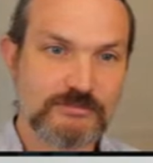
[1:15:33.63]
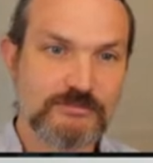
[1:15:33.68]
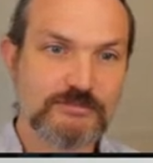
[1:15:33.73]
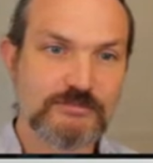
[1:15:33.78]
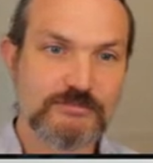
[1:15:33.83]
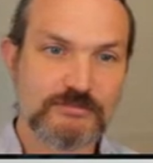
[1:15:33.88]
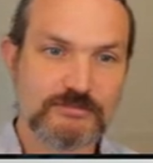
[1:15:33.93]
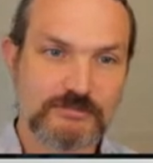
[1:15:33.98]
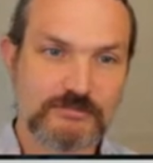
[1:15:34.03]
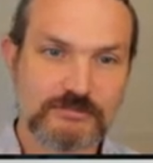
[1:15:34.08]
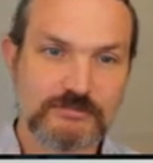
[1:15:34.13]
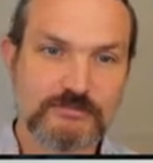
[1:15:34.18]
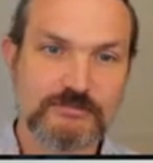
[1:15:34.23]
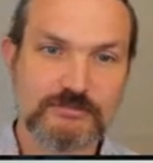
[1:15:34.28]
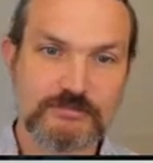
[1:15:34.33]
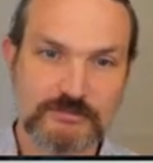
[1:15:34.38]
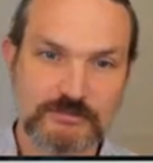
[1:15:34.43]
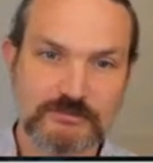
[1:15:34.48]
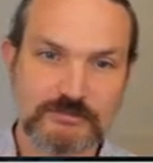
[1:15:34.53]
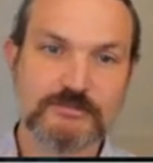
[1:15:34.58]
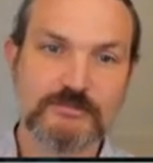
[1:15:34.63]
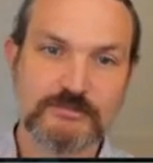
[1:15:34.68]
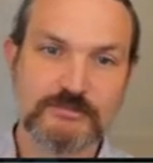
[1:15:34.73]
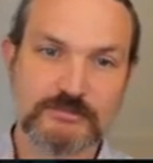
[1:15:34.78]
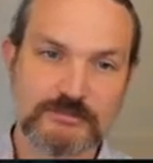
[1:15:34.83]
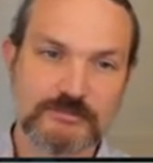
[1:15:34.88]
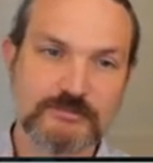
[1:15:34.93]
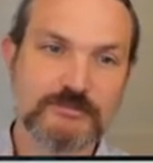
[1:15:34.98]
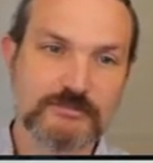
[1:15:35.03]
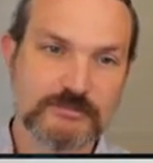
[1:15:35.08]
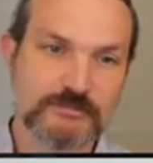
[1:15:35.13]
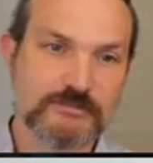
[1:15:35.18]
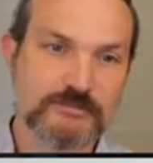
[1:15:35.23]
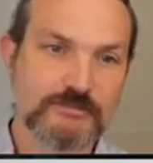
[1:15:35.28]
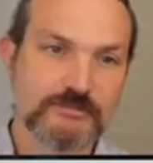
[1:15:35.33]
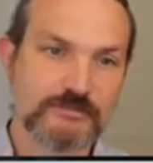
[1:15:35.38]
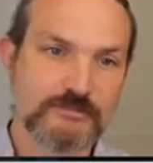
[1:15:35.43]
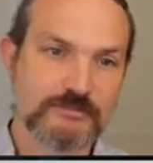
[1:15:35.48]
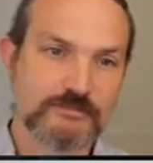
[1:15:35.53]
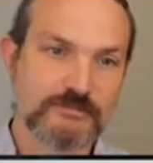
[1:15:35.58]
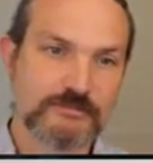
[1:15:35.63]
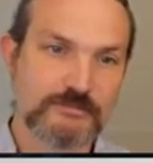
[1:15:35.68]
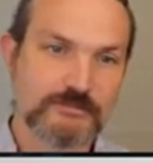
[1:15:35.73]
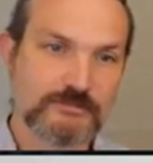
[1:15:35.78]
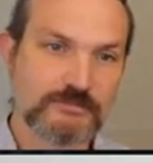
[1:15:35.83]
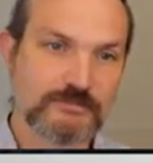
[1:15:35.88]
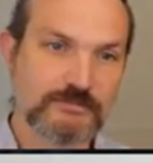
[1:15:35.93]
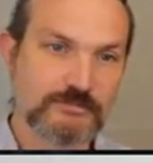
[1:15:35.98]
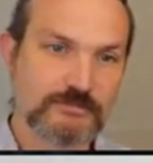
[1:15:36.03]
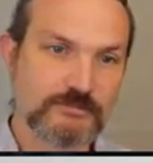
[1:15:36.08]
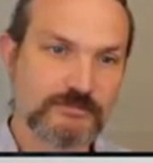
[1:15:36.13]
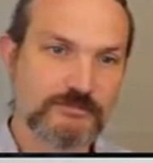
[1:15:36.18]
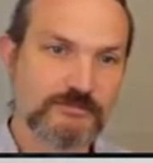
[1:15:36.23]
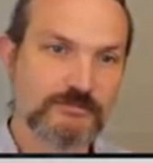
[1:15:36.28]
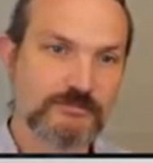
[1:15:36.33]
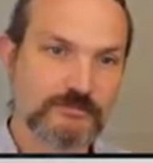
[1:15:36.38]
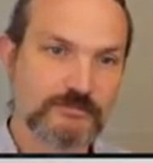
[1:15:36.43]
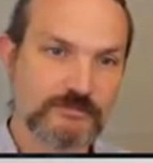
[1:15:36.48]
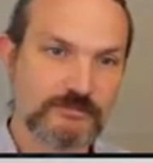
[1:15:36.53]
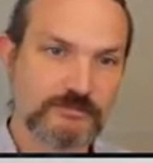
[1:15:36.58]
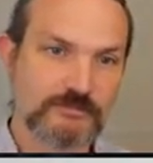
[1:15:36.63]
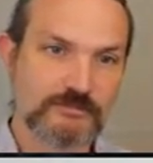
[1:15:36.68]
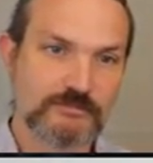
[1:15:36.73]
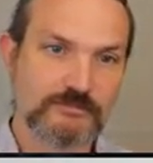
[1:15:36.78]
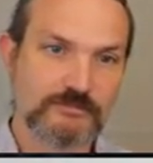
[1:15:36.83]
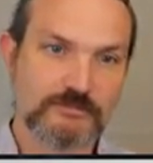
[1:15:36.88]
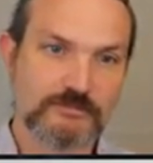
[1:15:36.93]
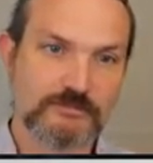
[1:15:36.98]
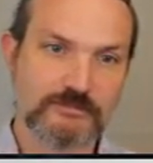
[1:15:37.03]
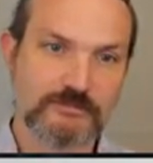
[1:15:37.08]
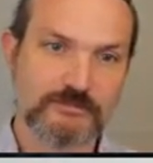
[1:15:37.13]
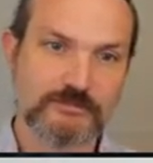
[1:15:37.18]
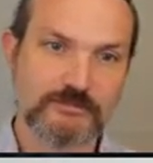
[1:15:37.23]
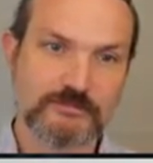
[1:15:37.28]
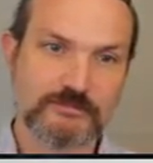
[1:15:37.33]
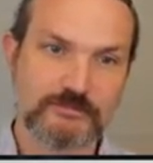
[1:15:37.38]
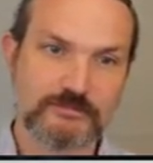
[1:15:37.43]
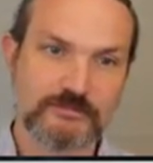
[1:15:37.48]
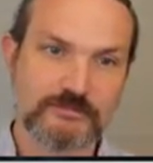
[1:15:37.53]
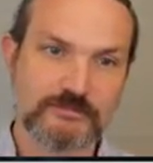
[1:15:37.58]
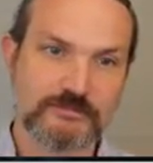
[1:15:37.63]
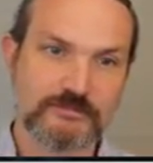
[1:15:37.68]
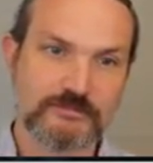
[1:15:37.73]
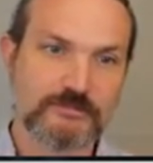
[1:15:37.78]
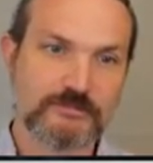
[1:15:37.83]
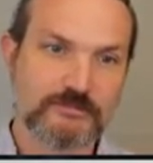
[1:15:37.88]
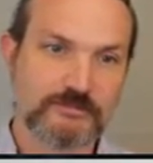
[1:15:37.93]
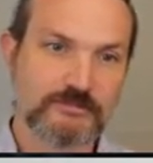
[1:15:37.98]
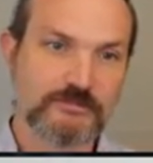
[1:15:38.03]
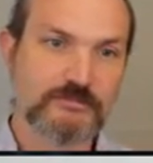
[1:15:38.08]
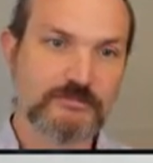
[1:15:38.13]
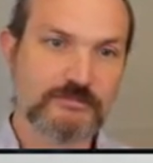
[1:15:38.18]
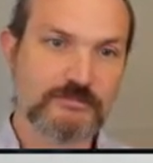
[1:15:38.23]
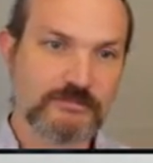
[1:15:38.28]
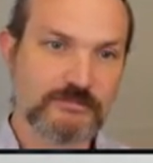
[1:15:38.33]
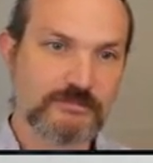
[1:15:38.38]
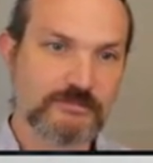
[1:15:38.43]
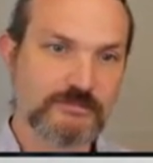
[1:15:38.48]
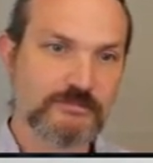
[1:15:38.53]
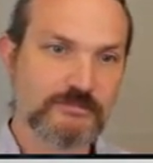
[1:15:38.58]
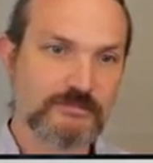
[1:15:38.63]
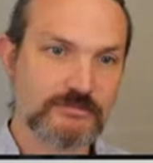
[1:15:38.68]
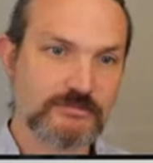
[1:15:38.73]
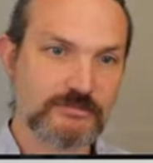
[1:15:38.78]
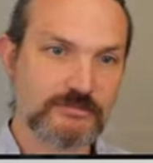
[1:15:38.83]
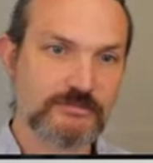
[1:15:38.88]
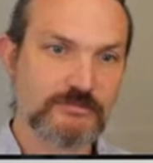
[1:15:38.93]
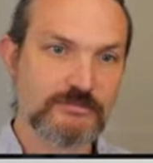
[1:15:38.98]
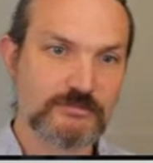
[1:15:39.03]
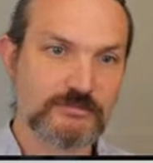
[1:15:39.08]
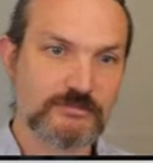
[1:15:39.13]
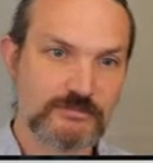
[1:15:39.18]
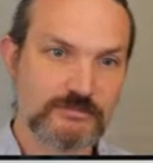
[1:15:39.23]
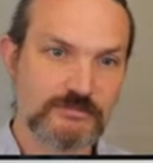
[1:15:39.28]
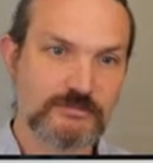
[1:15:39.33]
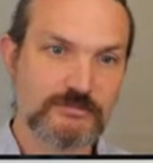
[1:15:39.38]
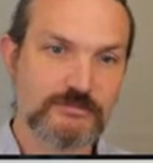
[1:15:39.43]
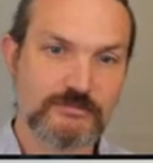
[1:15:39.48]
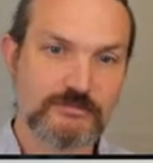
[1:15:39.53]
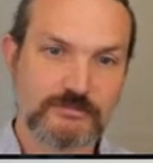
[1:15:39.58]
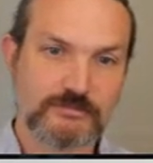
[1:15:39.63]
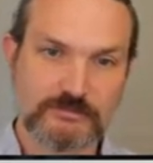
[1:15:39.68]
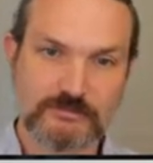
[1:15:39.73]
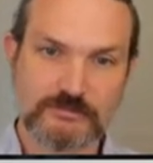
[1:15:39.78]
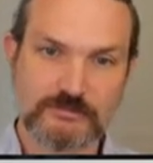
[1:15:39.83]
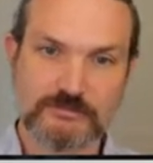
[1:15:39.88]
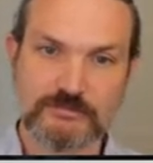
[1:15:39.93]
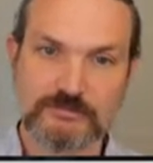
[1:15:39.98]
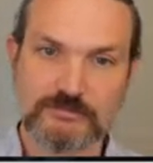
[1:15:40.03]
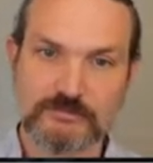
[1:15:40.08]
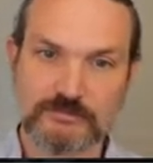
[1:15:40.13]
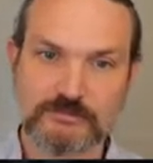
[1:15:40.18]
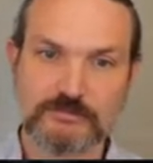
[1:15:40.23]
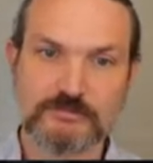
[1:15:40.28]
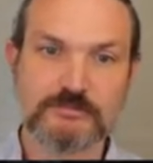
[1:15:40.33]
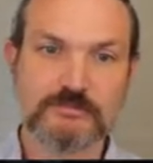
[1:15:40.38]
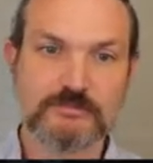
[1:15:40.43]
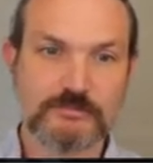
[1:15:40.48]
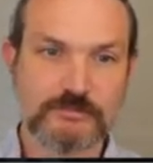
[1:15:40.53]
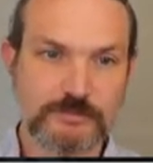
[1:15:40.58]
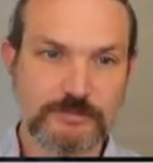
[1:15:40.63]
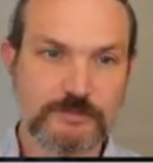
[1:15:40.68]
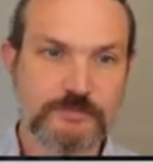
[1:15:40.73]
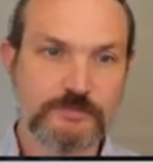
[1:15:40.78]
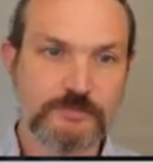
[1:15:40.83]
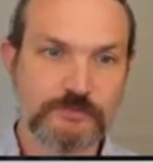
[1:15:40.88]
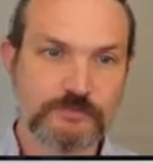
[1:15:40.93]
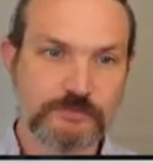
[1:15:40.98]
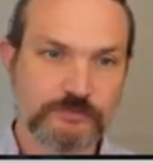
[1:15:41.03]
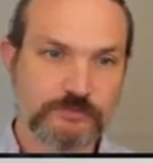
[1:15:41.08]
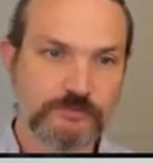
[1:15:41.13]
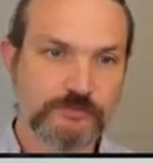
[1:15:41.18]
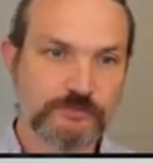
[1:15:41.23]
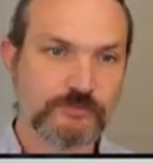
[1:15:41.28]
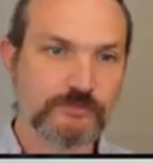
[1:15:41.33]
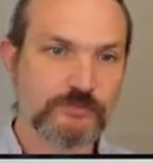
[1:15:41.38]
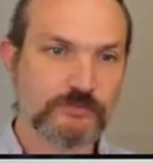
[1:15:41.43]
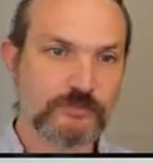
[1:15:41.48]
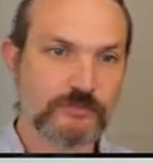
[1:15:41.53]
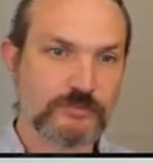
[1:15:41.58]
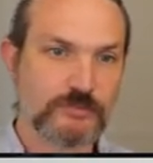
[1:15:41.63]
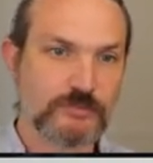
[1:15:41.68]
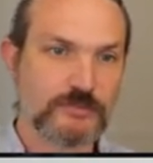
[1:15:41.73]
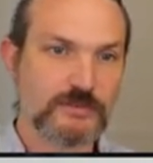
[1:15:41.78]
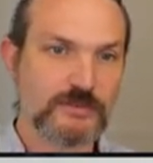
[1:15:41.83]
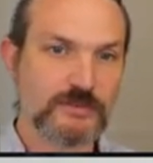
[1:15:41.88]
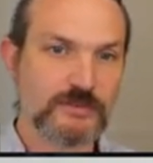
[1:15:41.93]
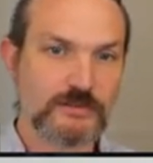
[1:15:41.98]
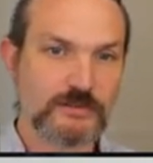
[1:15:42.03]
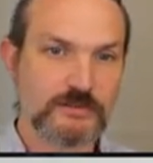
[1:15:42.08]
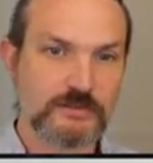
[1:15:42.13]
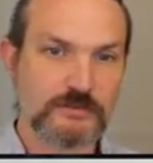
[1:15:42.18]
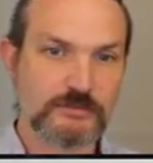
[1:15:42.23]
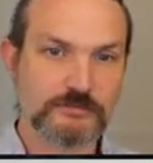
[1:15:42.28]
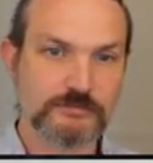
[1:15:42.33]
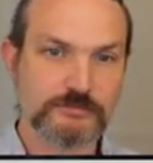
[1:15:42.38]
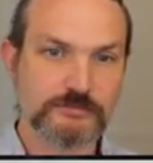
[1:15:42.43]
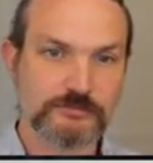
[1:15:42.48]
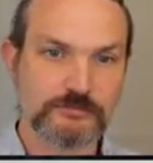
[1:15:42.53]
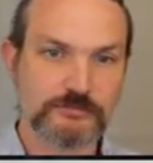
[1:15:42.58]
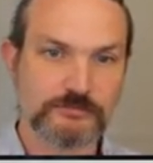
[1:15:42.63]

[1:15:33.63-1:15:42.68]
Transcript: object level. So anything in that namespace, which is a pod, is going to get the same setting. And this is where if